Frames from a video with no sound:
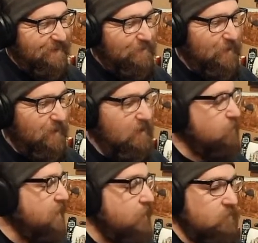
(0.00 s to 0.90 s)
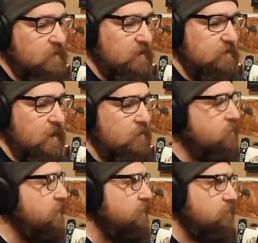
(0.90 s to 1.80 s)
But it was taken down
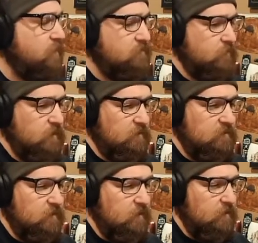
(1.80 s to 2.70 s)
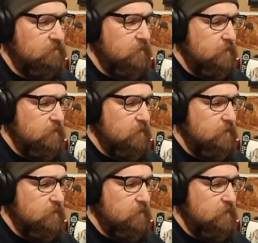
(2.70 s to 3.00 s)
immediately because it went against the narrative.